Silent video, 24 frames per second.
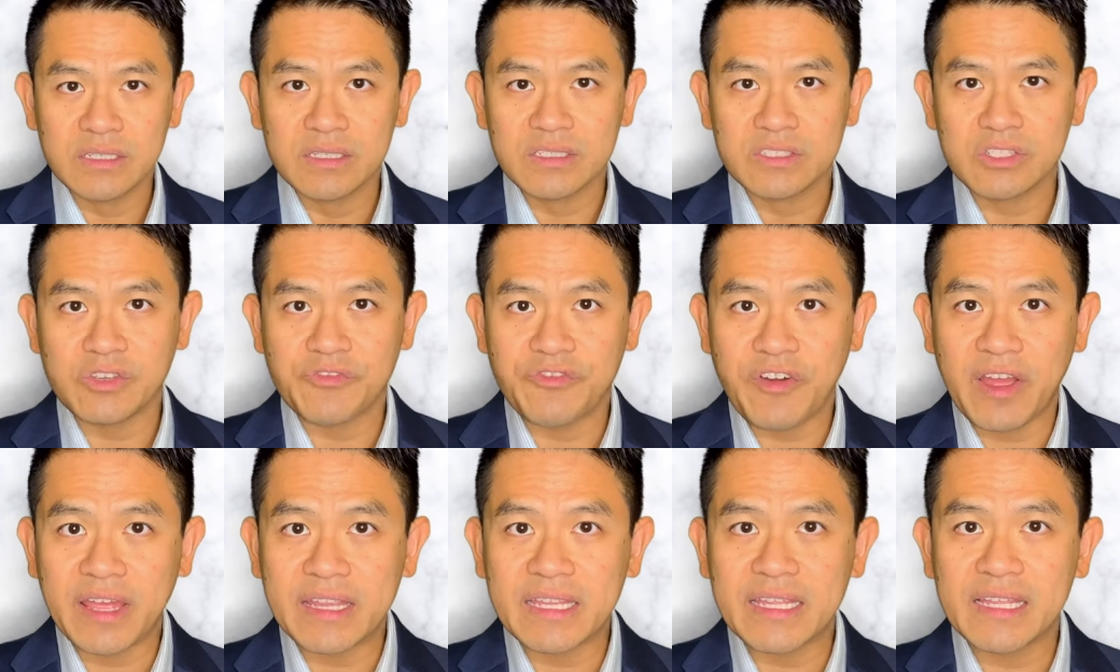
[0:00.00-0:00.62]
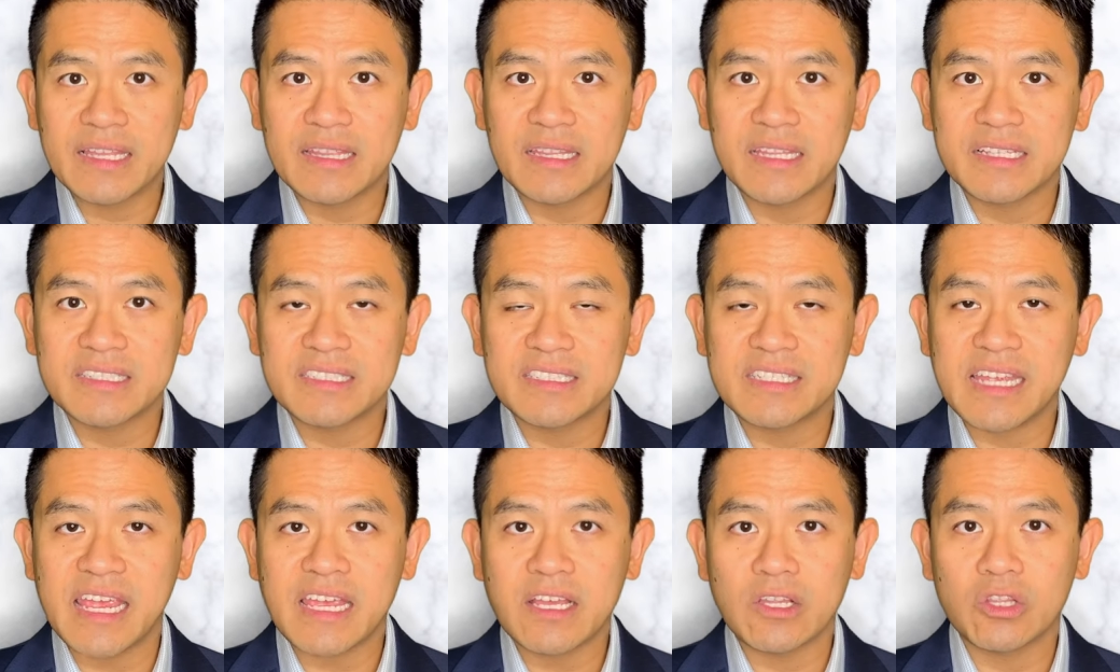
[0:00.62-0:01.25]
So finally,
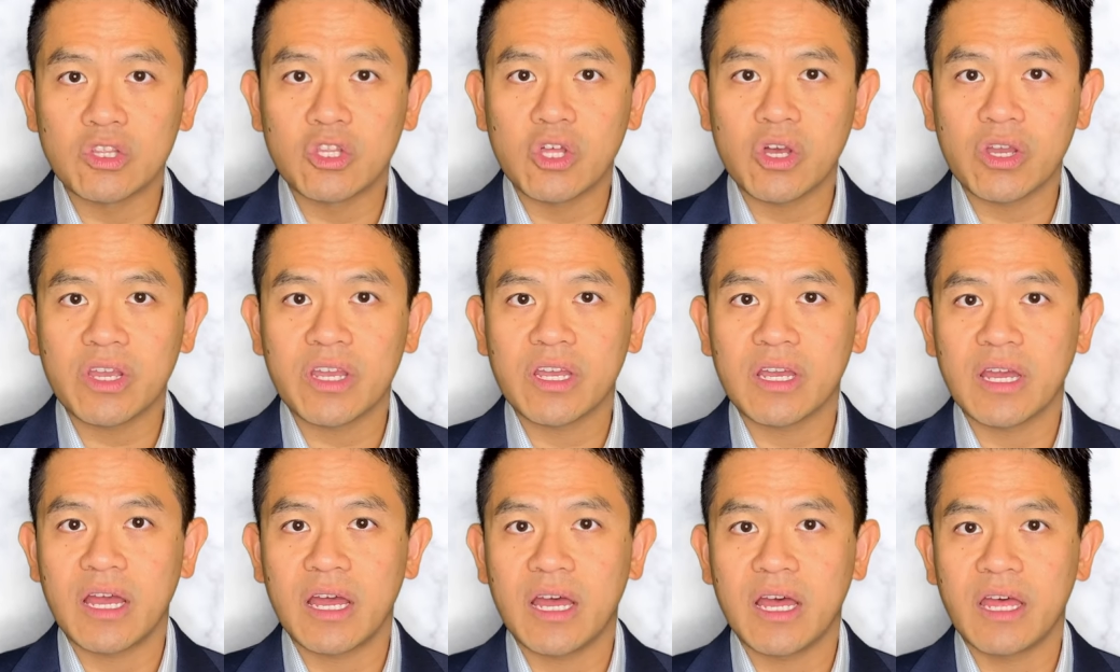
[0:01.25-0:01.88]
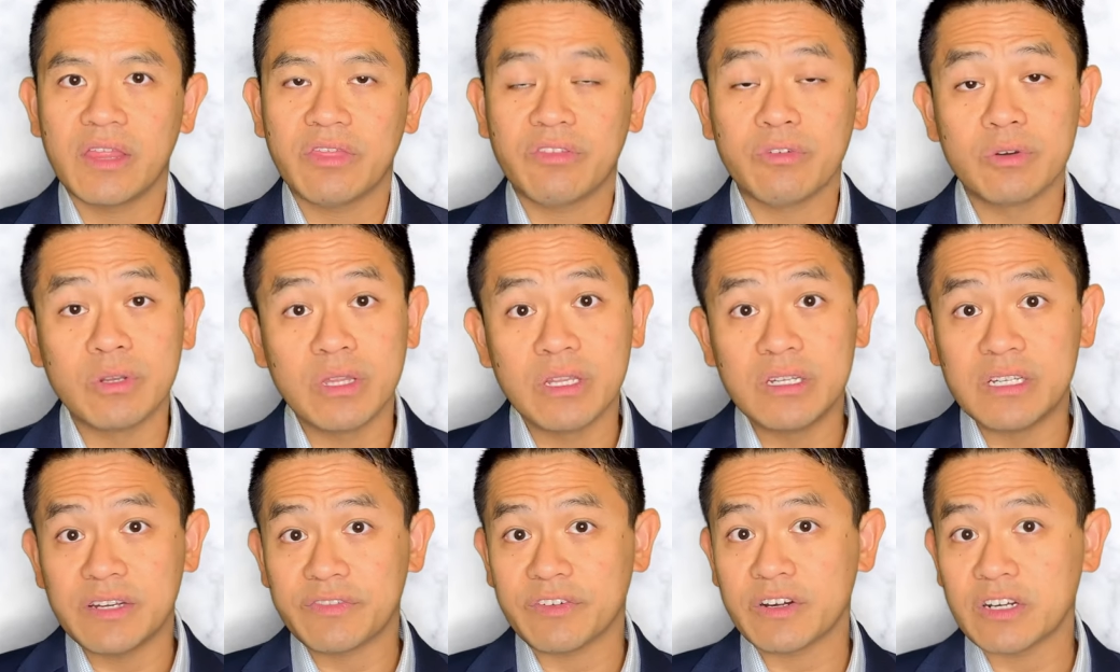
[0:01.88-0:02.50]
let's take a look uh, through
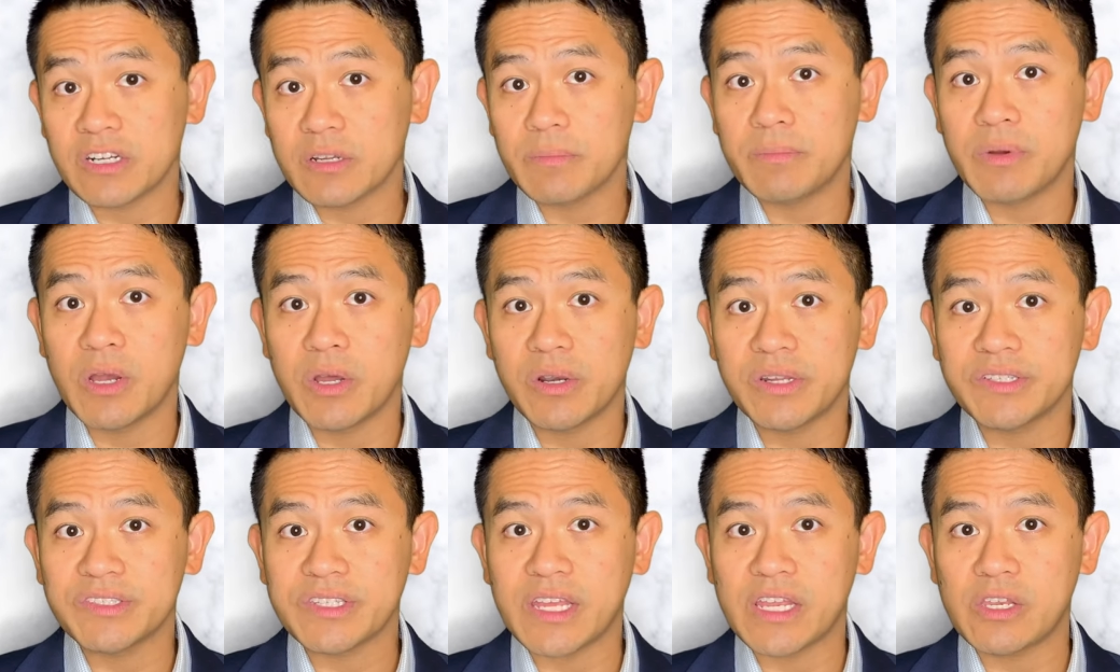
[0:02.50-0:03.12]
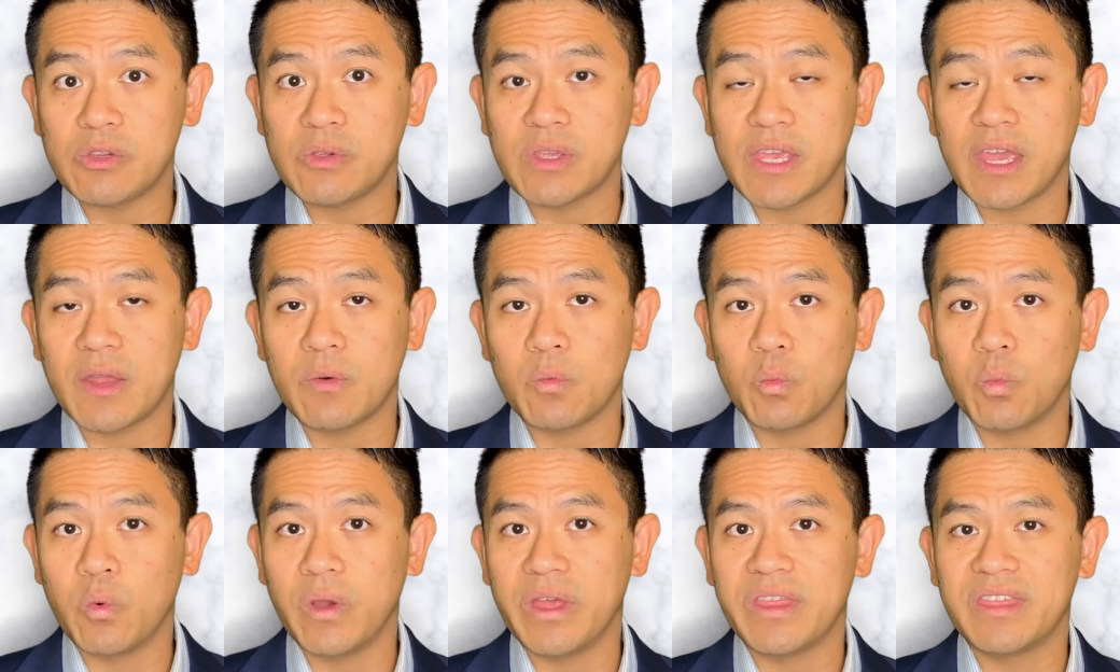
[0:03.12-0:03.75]
the different components that you
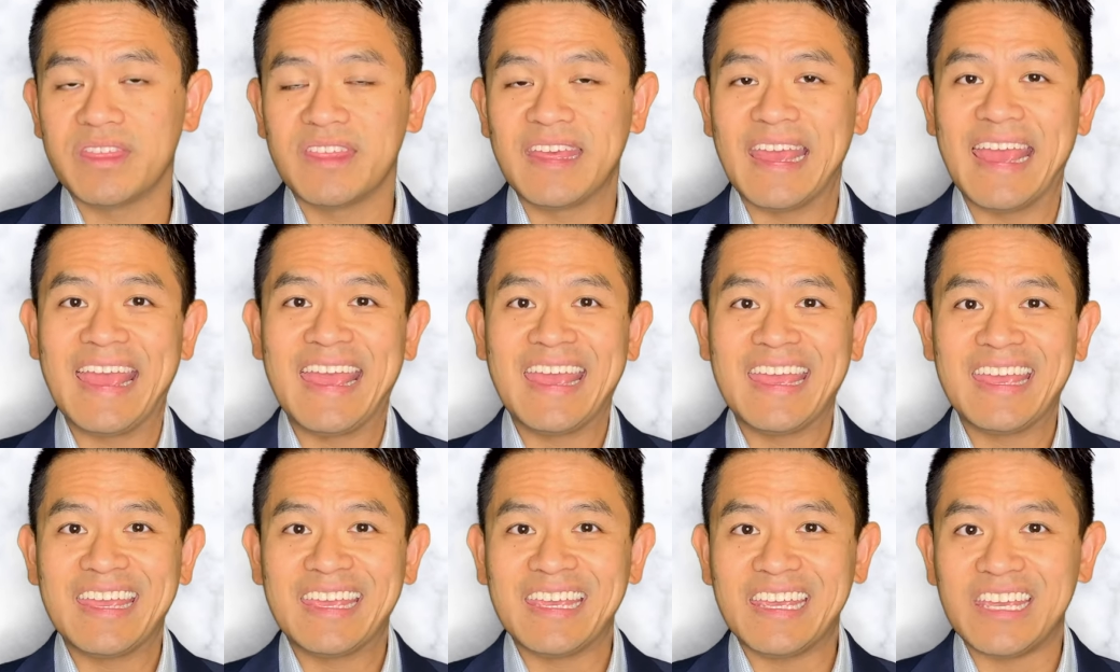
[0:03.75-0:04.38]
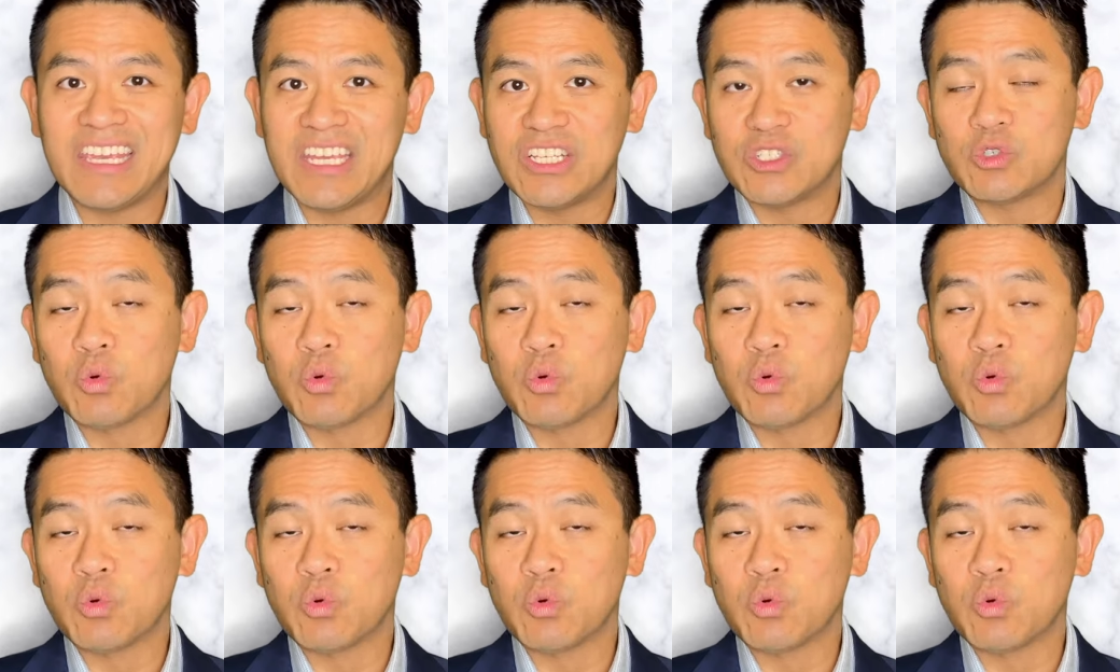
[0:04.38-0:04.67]
get with each